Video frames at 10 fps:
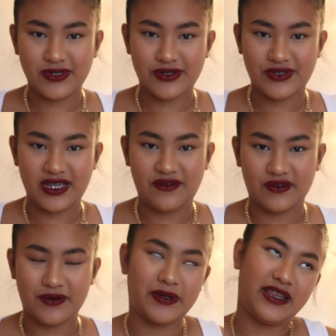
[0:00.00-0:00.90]
also
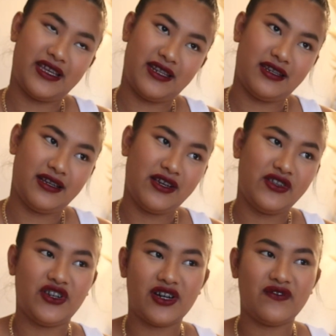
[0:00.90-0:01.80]
see-through, but then
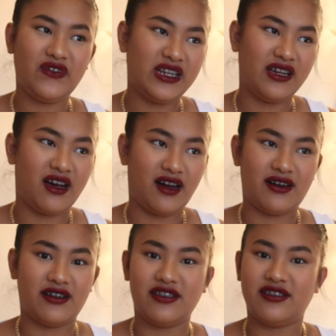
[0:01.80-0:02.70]
you can't really
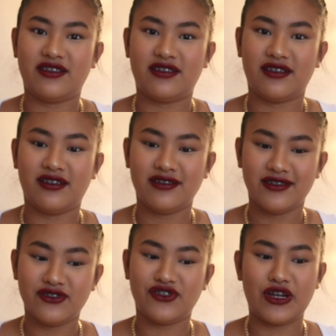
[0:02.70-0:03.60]
ask
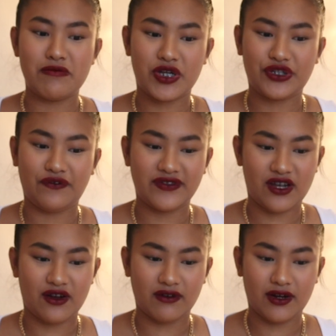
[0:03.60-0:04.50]
so much of
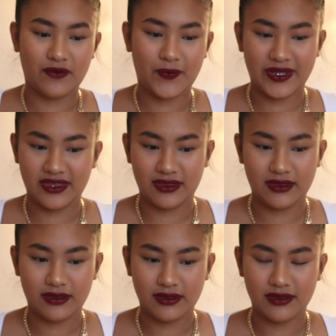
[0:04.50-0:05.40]
Zara when
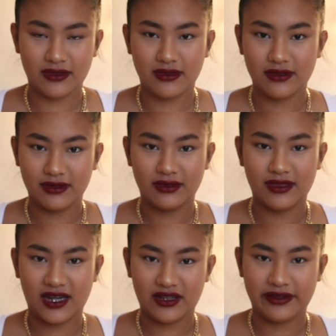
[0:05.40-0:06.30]

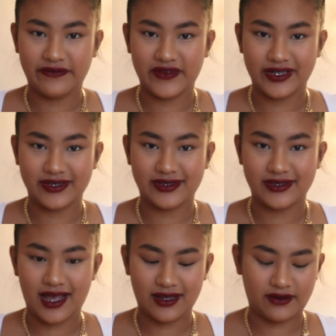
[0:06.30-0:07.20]
the clothing is
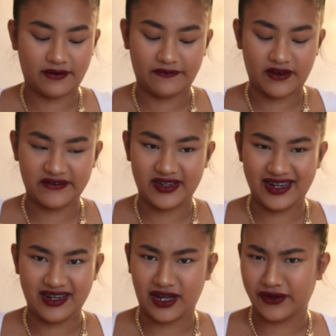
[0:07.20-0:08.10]
like
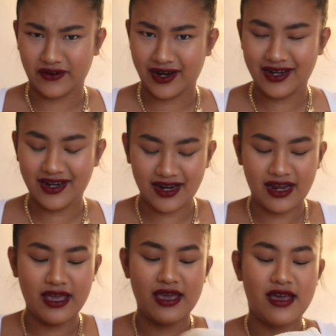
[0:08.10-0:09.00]
$5.99, right?
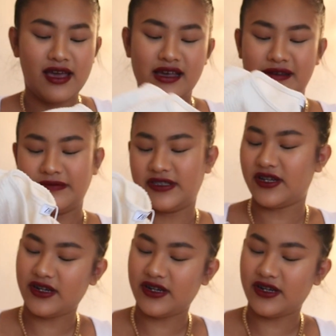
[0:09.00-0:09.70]
So